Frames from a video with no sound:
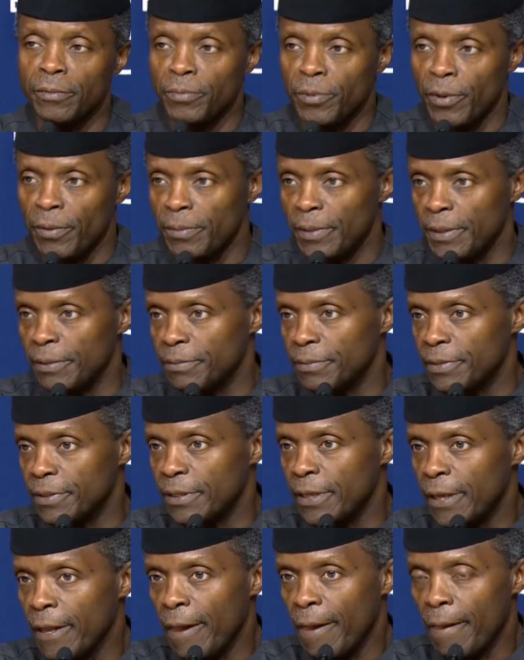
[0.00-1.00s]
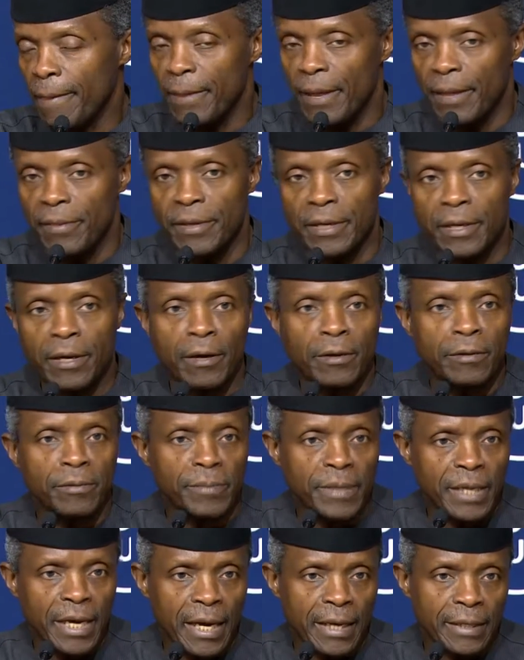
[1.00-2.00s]
problems that the
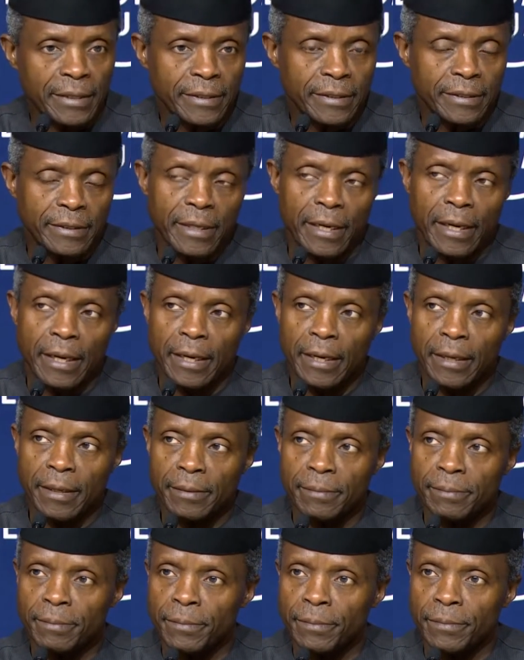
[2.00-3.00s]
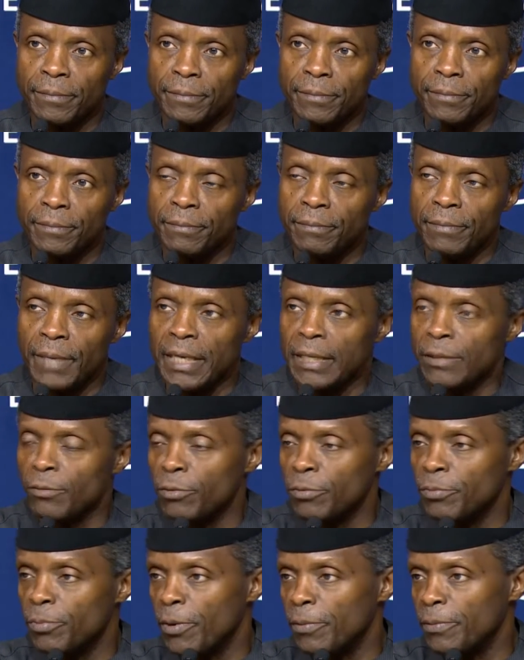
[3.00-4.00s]
economy has. Um, many
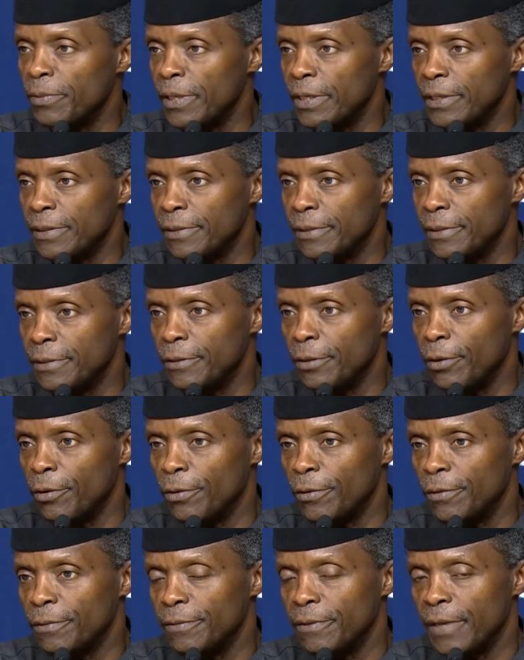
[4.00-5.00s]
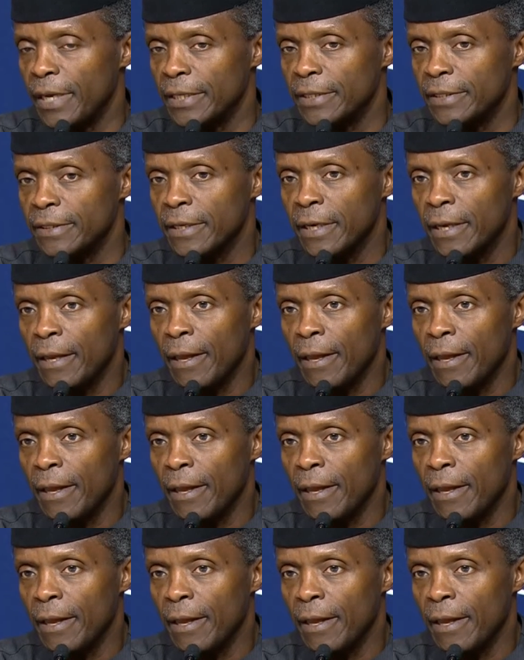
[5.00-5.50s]
would probably know that